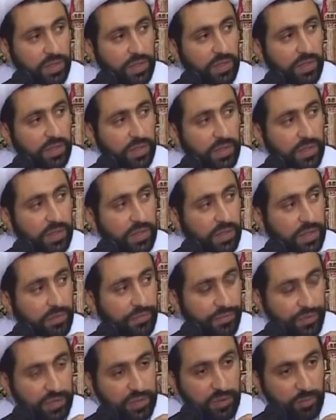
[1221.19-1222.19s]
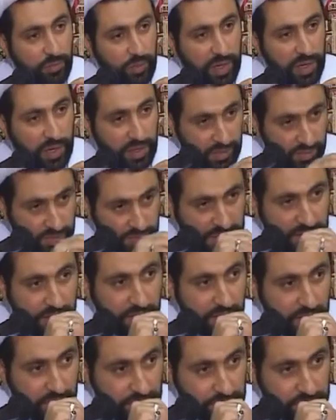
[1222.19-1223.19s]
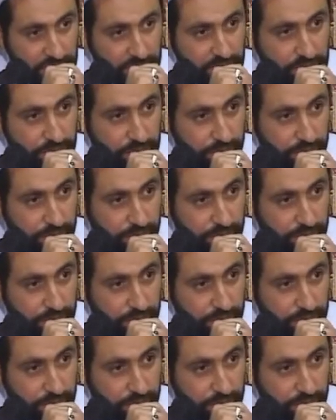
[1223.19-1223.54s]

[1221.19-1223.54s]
it in a different way than us.